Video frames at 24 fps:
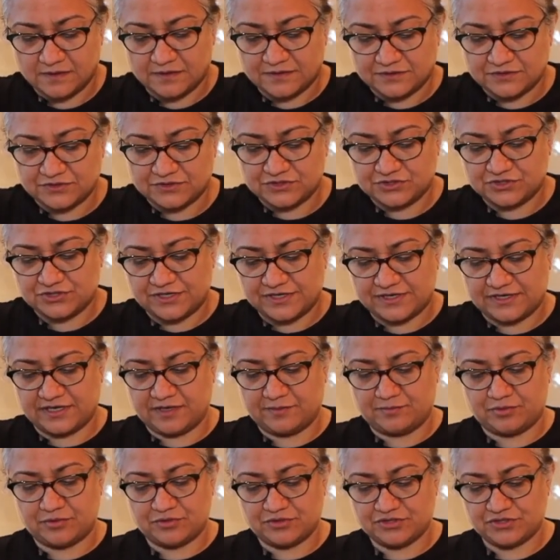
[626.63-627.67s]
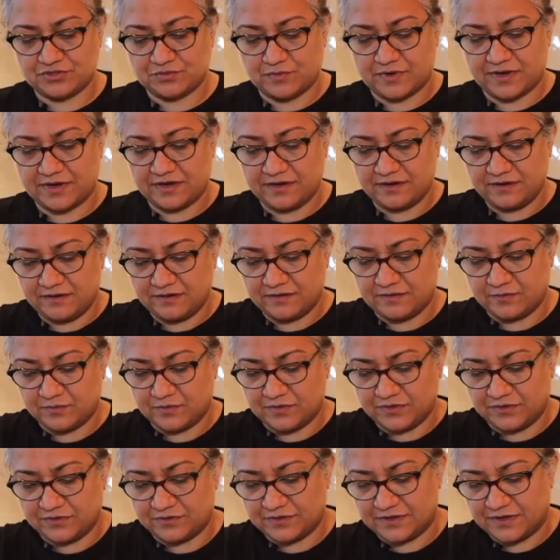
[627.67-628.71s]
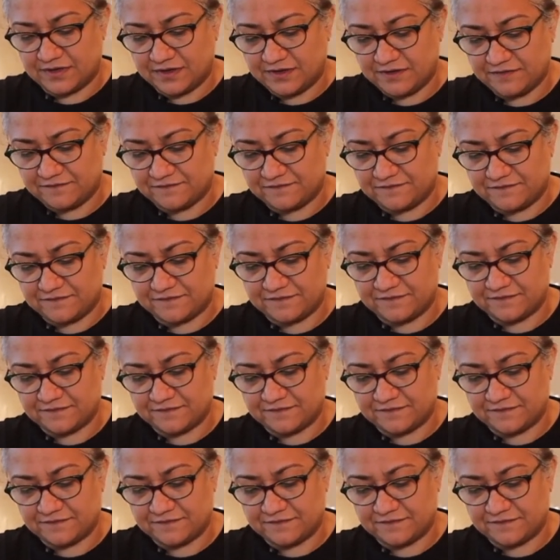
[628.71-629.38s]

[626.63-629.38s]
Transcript: Just gently push away with your knife.